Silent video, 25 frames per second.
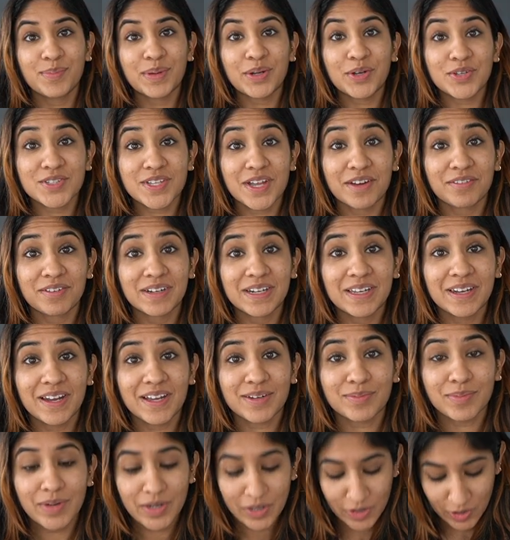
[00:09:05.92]
because I really
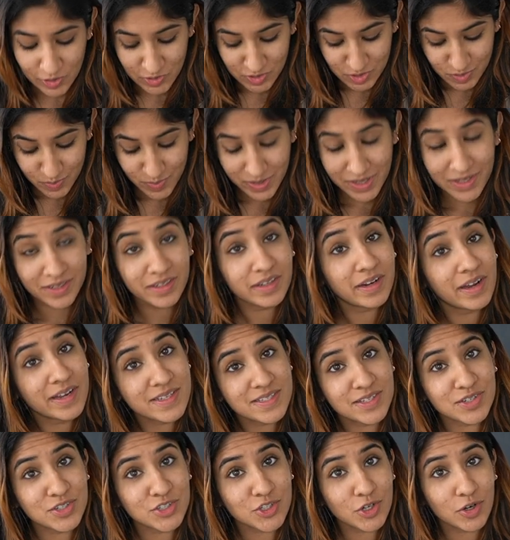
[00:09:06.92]
like my oats being
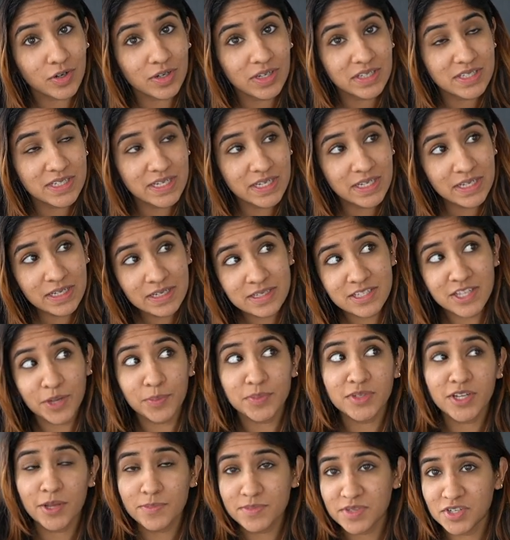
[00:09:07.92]
nice and chocolatey,
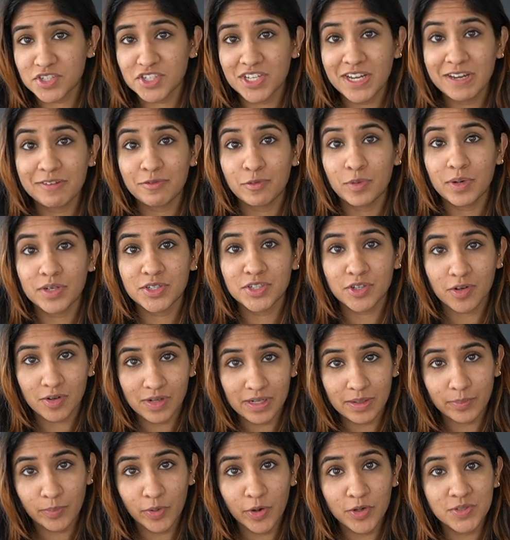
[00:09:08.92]
sometimes achieved with
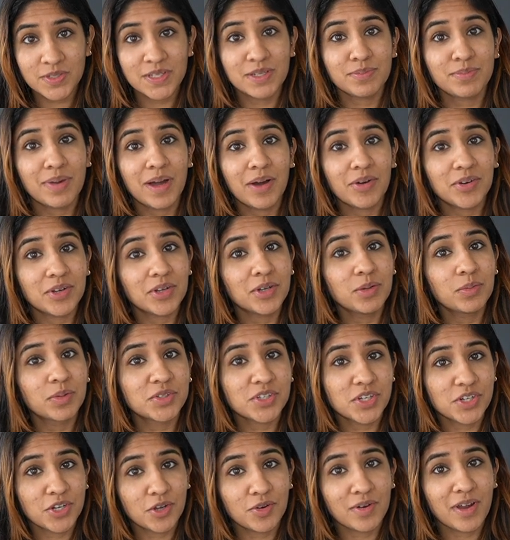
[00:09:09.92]
chocolate protein powder,
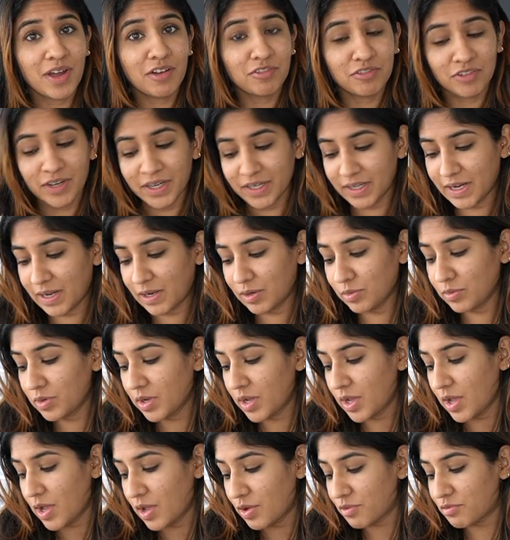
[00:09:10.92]
which I don't have right now,
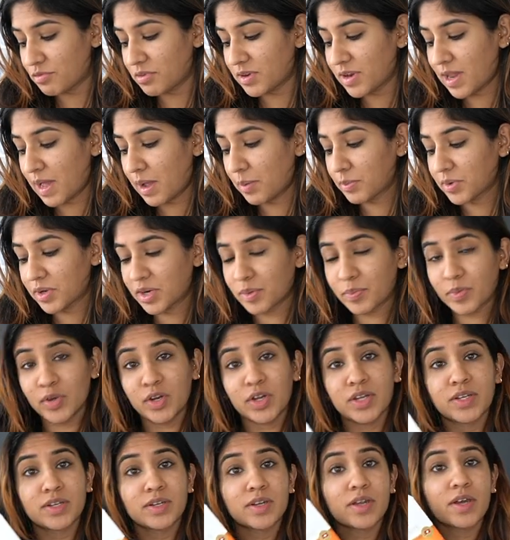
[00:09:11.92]
for now I'm gonna
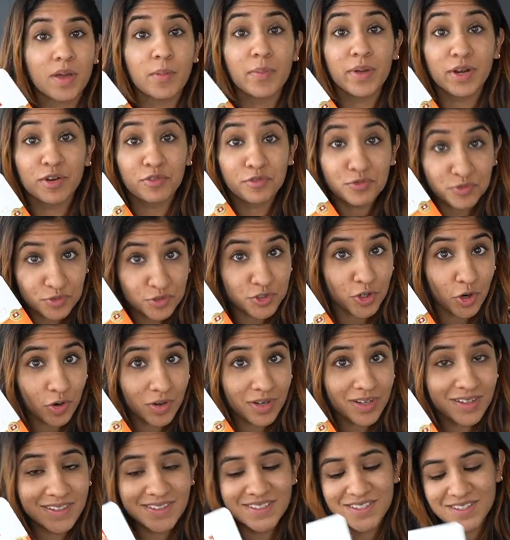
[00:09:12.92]
put in a bit of
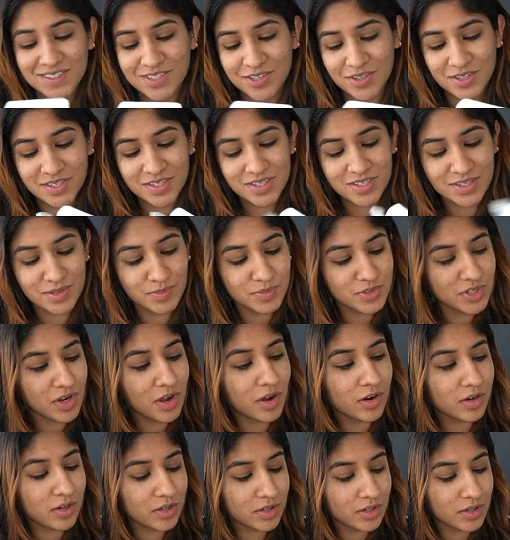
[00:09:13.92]
chocolate. So this is some
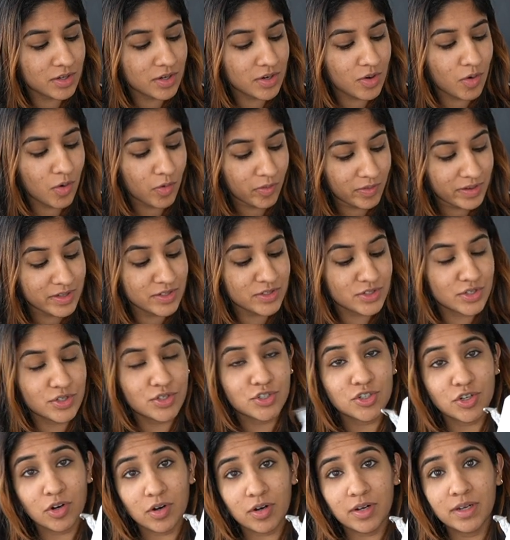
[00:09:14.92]
dark orange
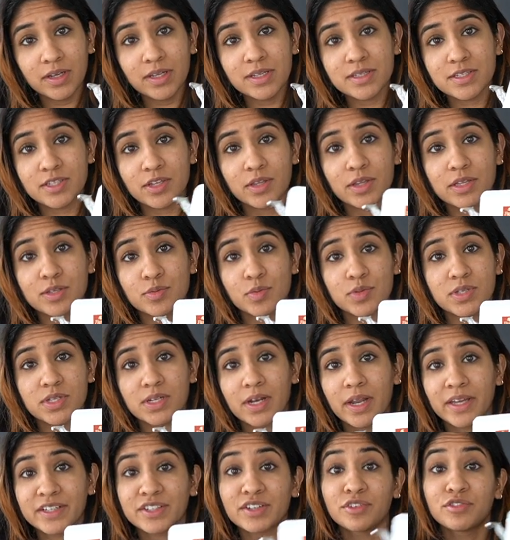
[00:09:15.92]
chocolate. So this
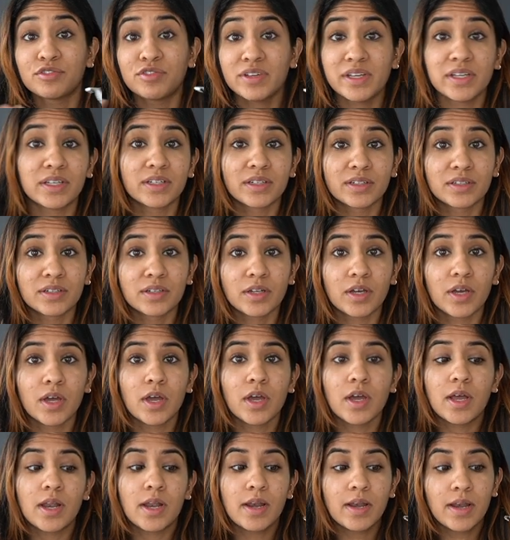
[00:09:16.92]
wasn't like a vegan,
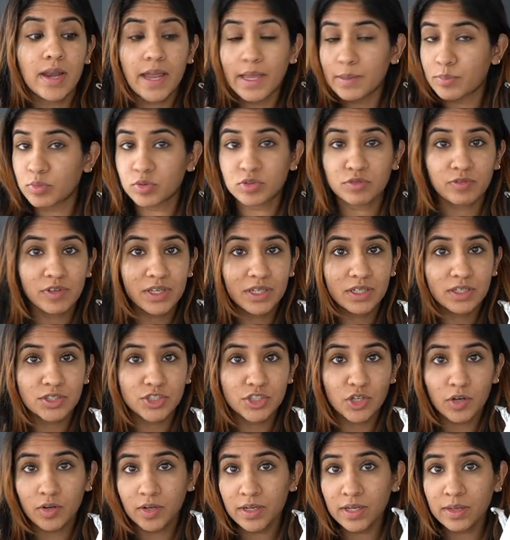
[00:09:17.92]
labeled vegan
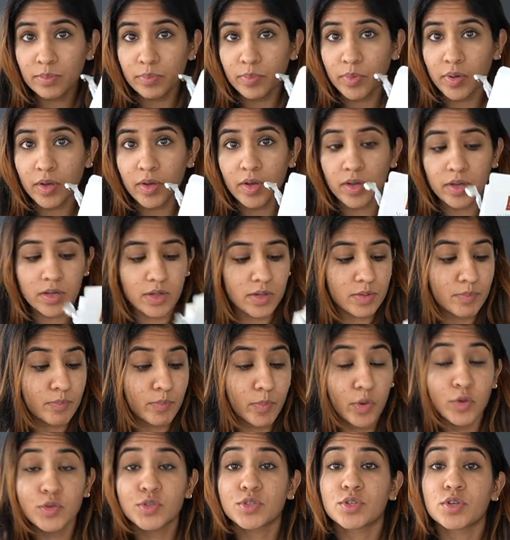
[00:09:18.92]
chocolate, but
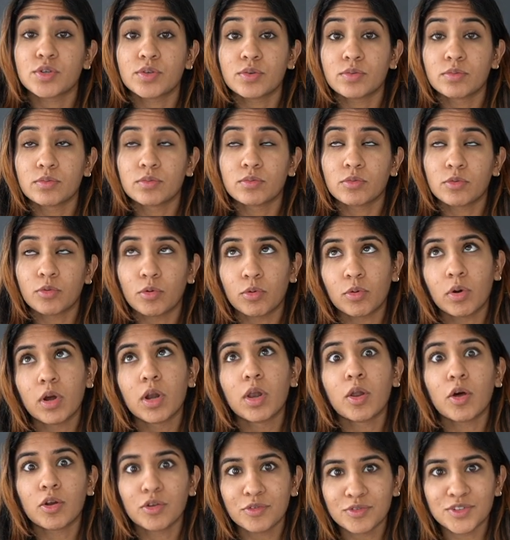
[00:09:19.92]
most, or a
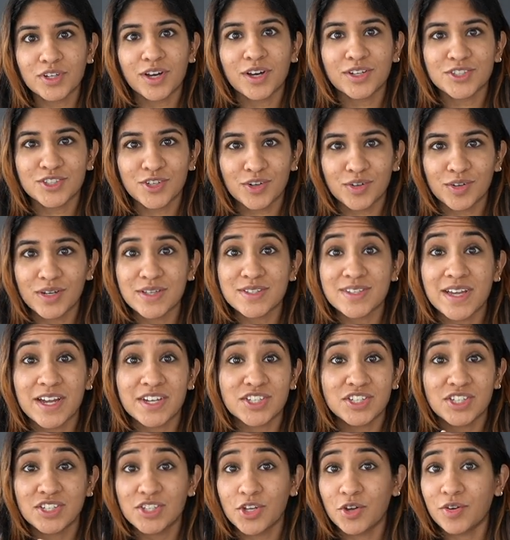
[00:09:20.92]
lot of dark chocolates
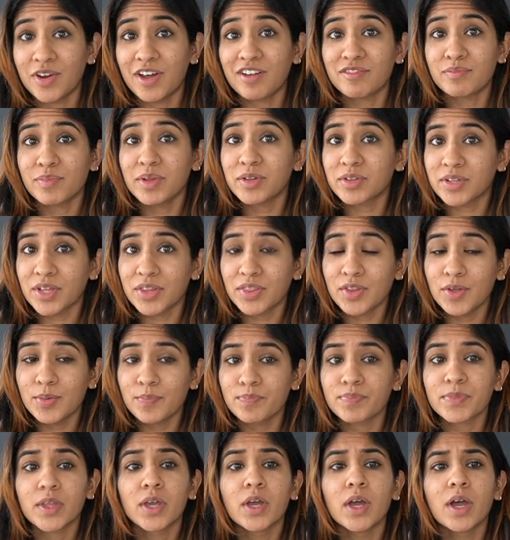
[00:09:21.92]
actually don't have milk in
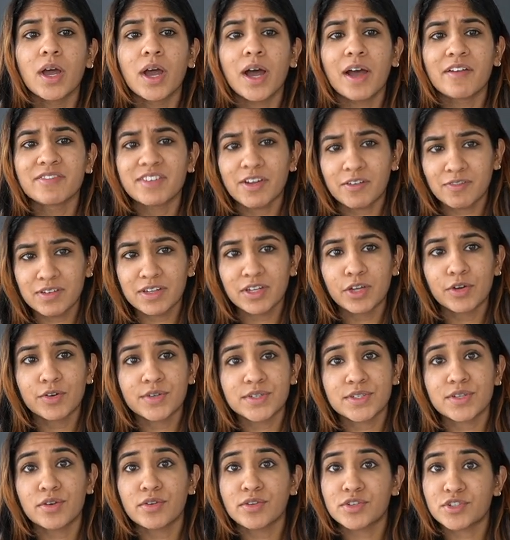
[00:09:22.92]
them. I've definitely
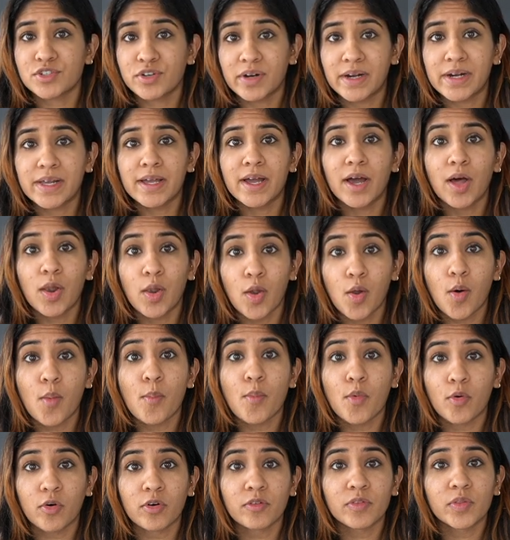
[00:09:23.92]
noticed in Australia a
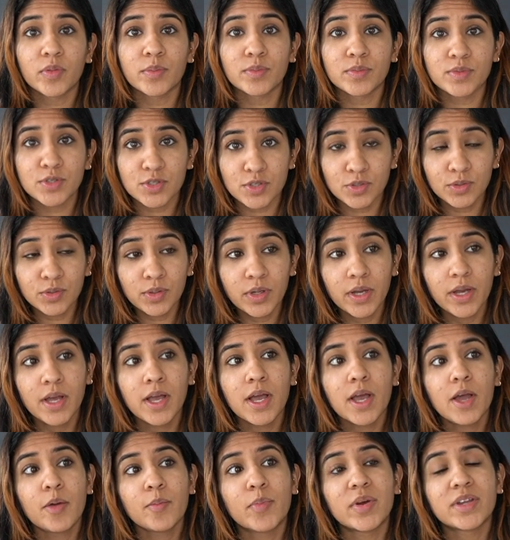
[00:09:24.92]
lot more of them do,
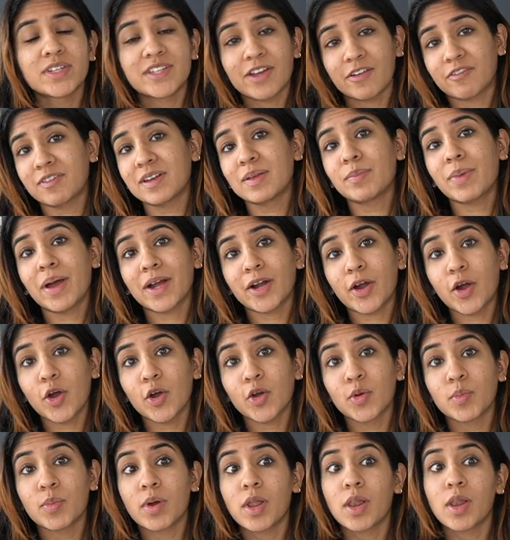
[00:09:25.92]
but definitely back
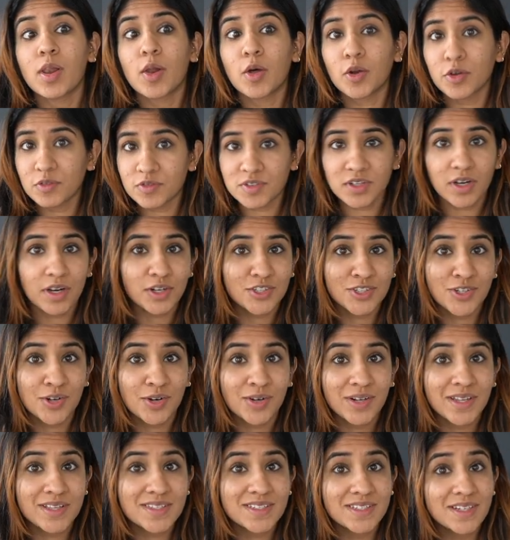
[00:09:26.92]
home a lot of dark
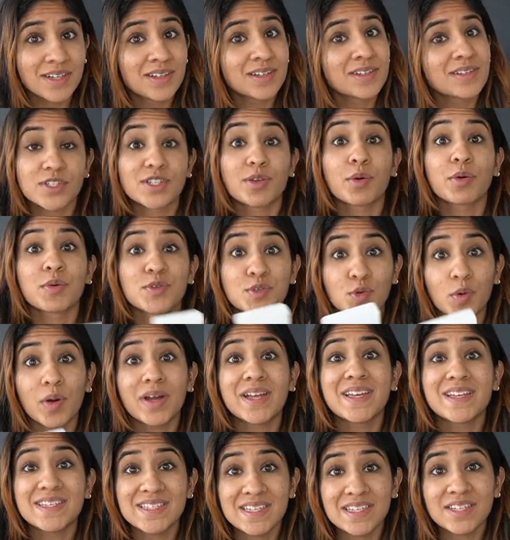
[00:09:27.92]
chocolates didn't, so it was
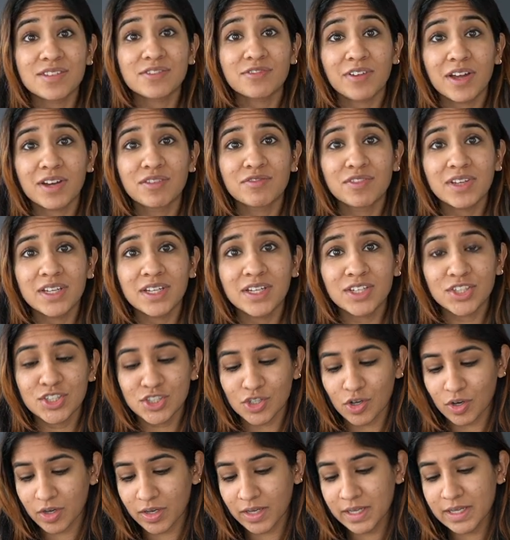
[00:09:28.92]
quite easy to find vegan
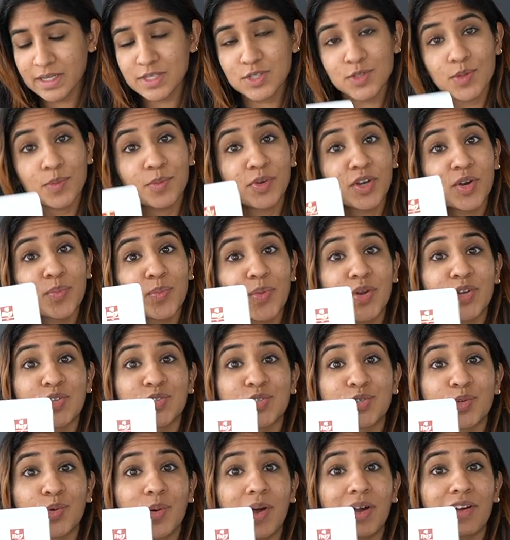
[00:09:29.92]
chocolate, so I'm going to put a
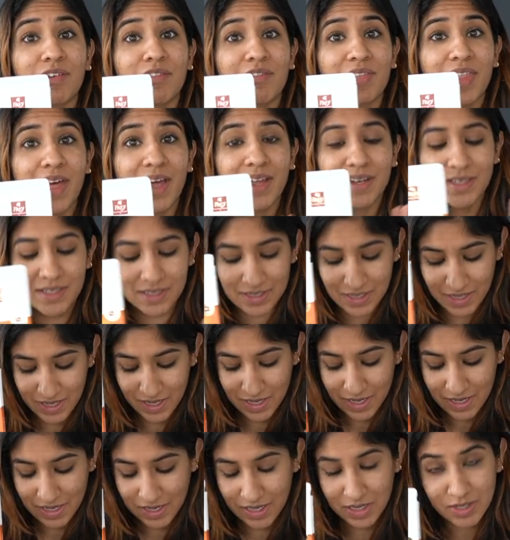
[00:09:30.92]
square of that
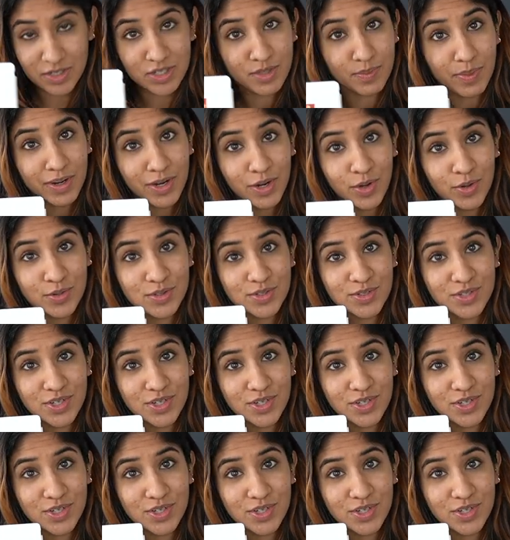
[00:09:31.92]
into my oats